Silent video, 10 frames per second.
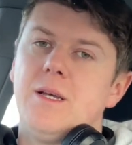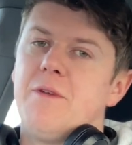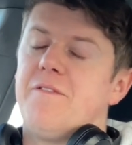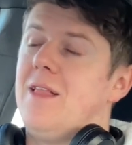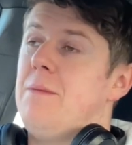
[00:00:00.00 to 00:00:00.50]
I've
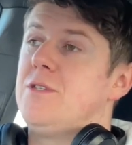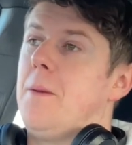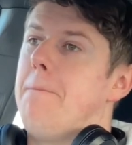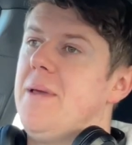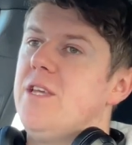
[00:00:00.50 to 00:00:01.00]
been feeling
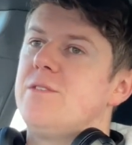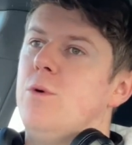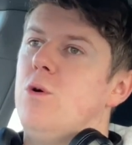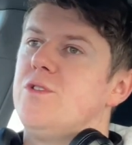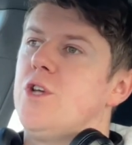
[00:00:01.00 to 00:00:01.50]
absolutely beast
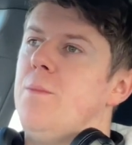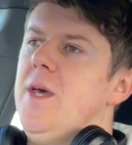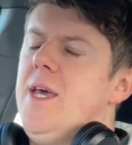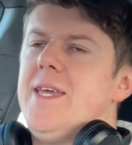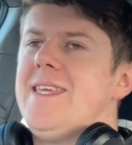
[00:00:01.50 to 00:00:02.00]
mode. So
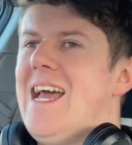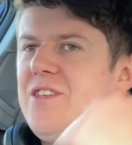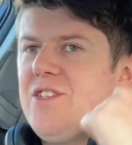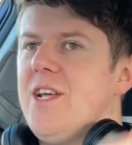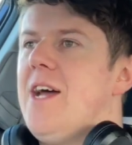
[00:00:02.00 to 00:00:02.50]

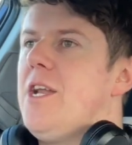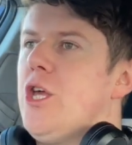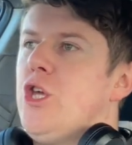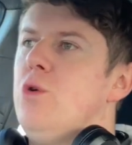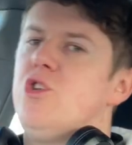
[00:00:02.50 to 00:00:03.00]
yesterday I did
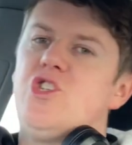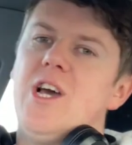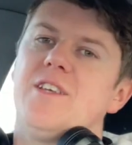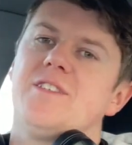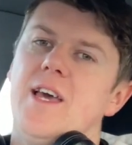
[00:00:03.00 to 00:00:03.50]
a huge
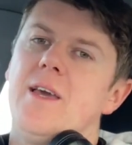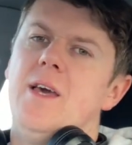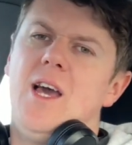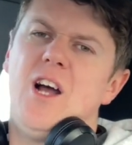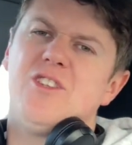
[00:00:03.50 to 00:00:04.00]
chest
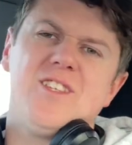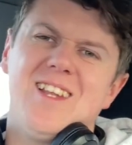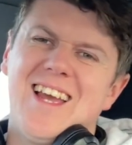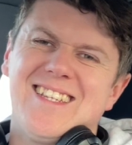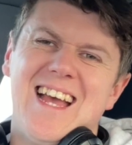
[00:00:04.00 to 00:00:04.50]
day. I just
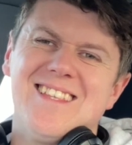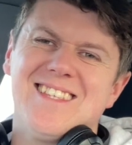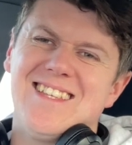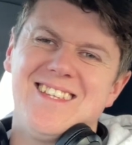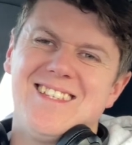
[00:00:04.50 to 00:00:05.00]
did like 10
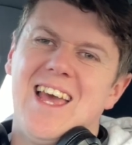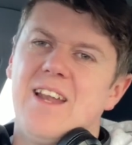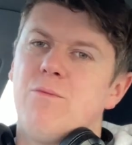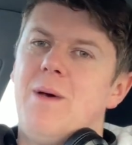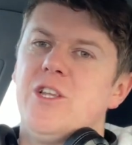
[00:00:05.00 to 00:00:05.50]
sets of
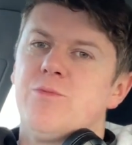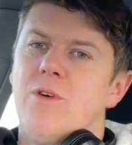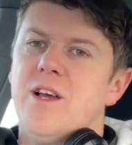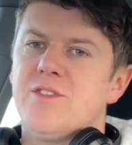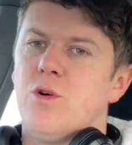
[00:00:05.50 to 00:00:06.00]
10 bench
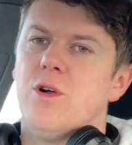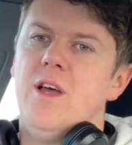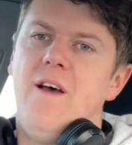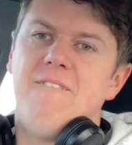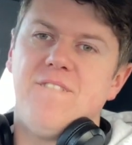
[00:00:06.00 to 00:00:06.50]
press or
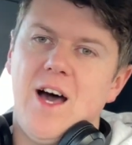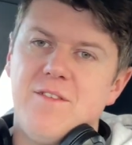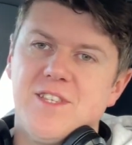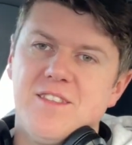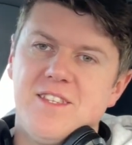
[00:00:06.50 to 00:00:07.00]

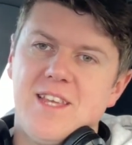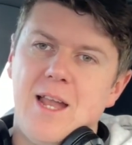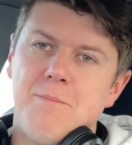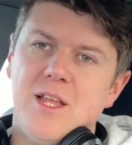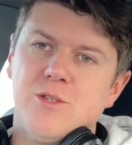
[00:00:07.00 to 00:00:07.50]
5 sets of
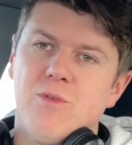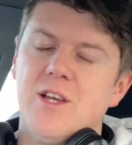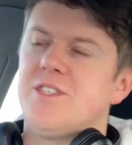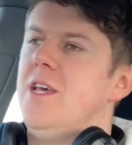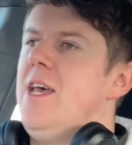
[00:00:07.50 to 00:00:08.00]
10 bench
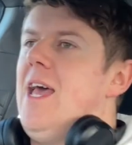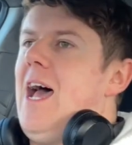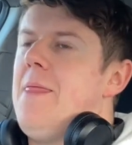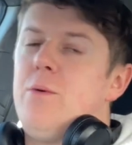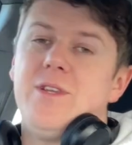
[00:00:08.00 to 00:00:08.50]
press,
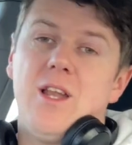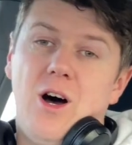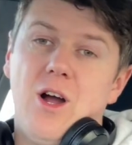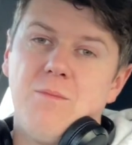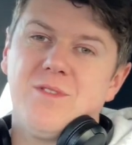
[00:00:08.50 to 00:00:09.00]
and then we did
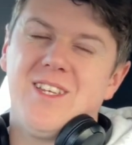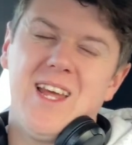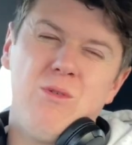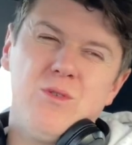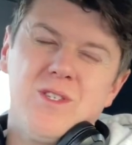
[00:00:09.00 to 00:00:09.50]
arms.
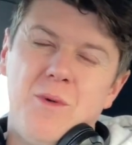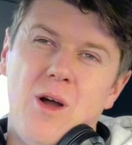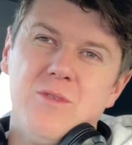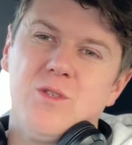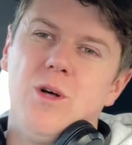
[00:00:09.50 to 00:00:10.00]
Today we'll do some
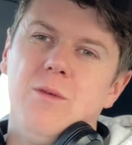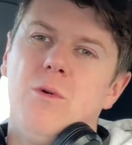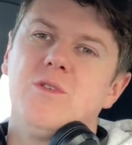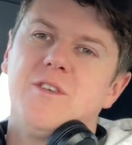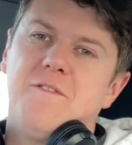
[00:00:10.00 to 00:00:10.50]
arms as well,
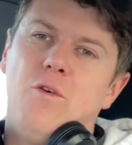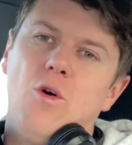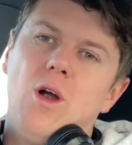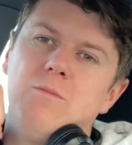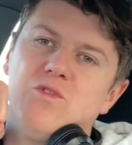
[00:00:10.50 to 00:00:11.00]
mostly
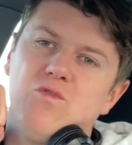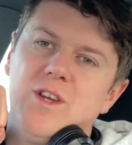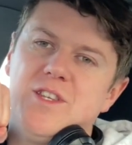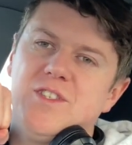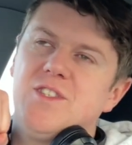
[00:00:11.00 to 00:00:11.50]
forearms,
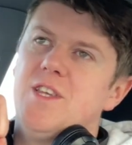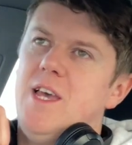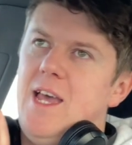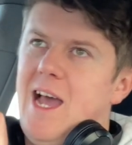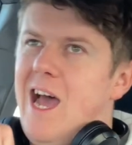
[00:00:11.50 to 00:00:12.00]
wrists,
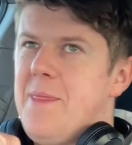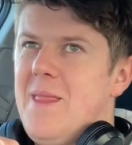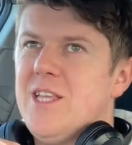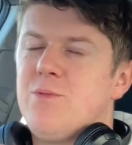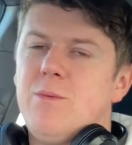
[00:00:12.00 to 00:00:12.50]
and then
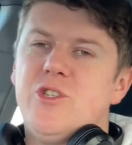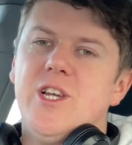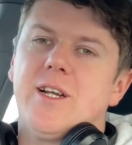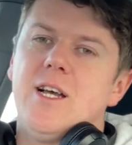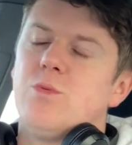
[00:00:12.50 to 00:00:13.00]
that's pretty much
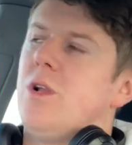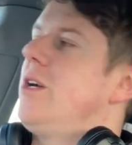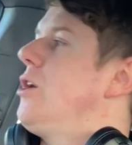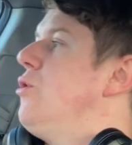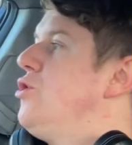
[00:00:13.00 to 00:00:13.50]
it, guys. We're
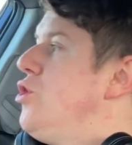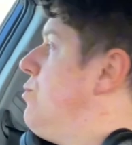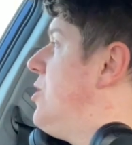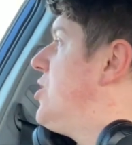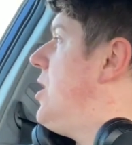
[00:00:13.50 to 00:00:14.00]
not going to go
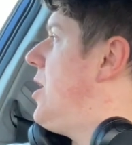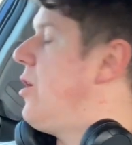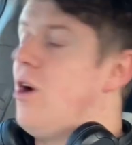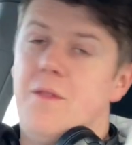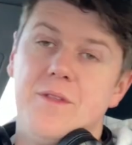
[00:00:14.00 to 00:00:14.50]
too much
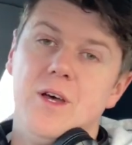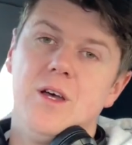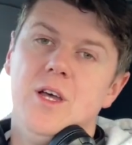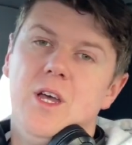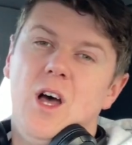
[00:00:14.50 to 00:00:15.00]
longer on
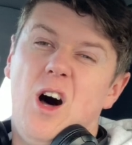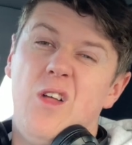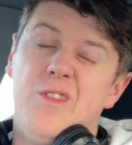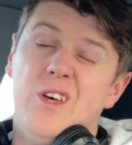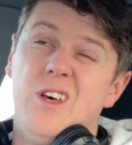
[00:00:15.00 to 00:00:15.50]
the
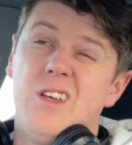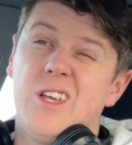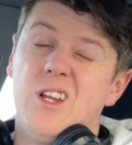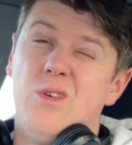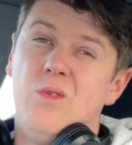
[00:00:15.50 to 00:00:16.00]

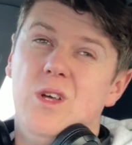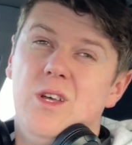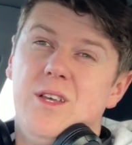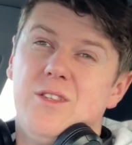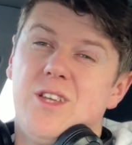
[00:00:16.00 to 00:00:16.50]
you know,
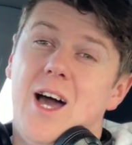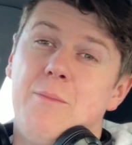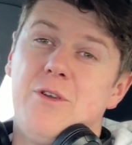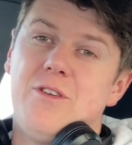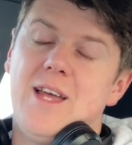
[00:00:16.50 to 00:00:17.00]

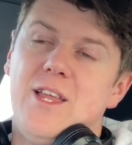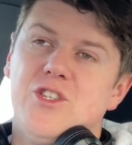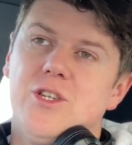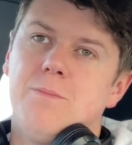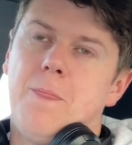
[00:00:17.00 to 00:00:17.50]
time under
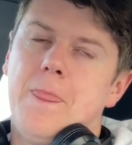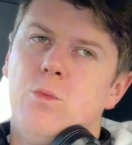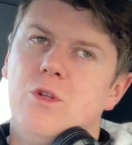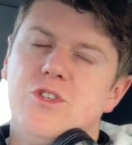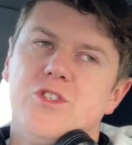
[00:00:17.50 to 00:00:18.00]
tension.
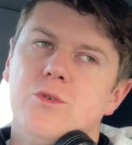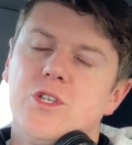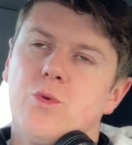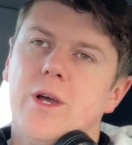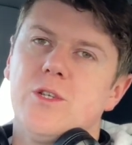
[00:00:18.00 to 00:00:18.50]
We'll just do it
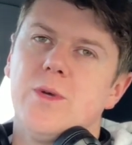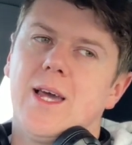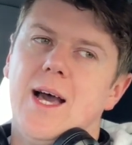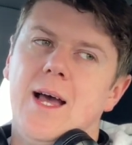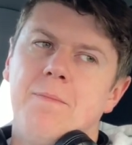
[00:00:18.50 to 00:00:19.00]
as quick as we
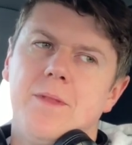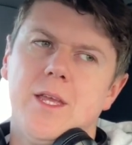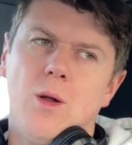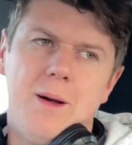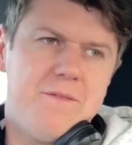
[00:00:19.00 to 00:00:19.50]
can.
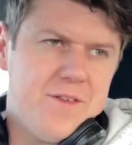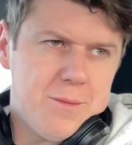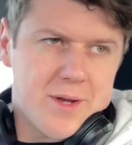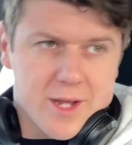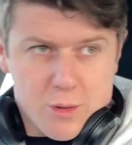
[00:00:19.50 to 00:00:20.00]
You know, I'm
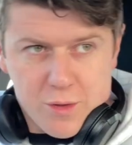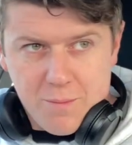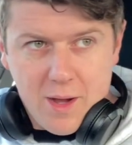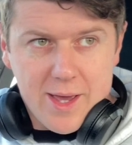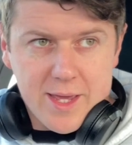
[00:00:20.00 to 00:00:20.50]
filming here
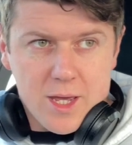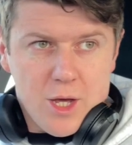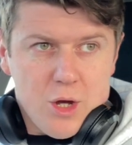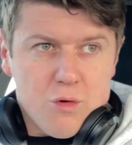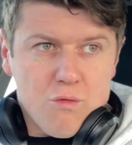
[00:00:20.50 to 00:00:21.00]
with my
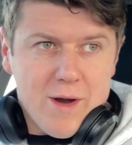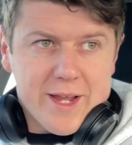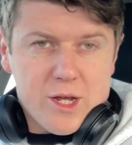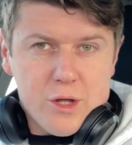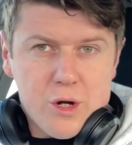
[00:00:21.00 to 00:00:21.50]

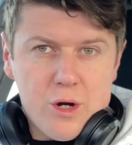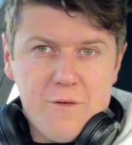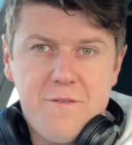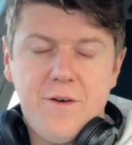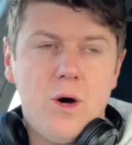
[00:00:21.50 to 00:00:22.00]
regular
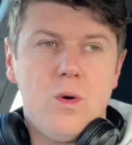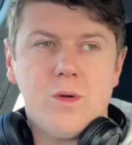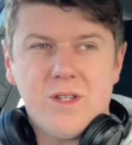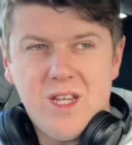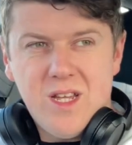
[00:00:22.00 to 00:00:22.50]

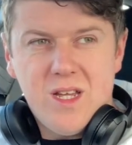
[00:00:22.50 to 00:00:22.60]
phone.